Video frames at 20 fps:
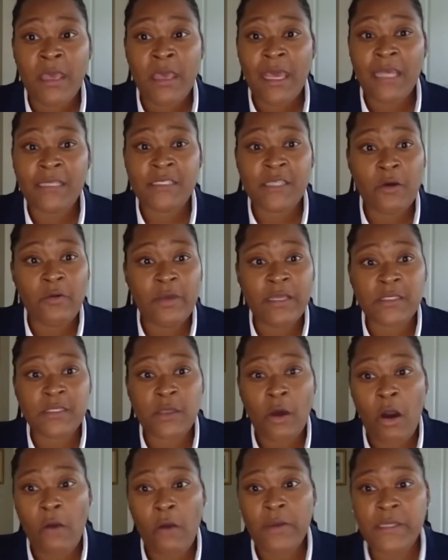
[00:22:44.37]
And so it's
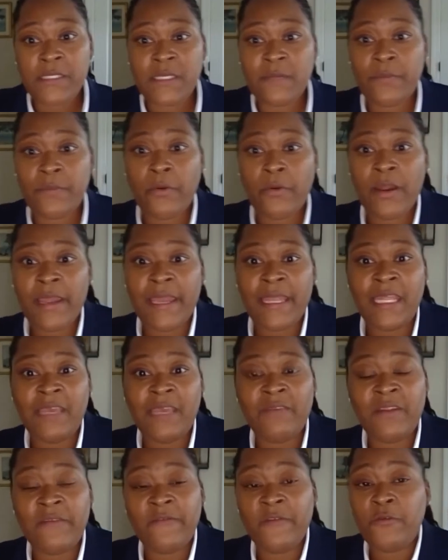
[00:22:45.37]
always important,
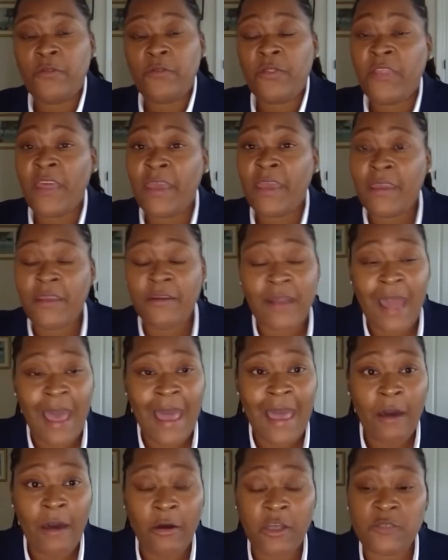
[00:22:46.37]
even if you think you're
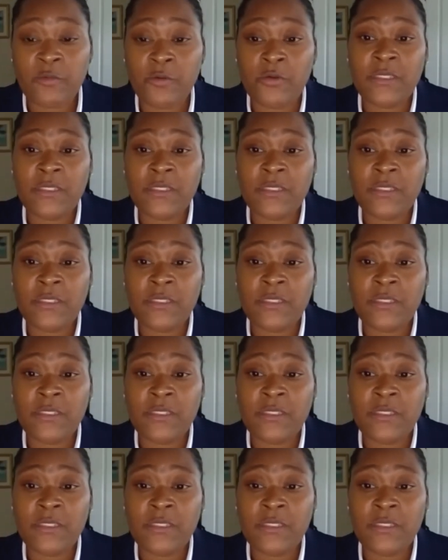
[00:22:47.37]
not eligible,